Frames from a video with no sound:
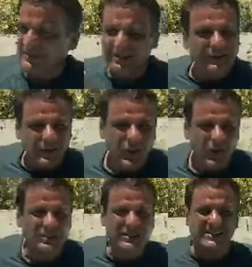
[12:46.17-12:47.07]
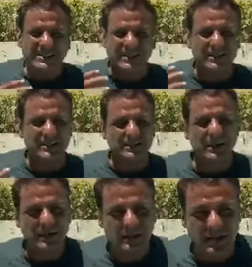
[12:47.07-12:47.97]
difficulties,
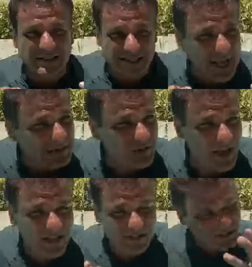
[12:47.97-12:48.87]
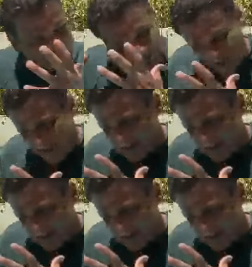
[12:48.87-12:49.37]
and same strategies apply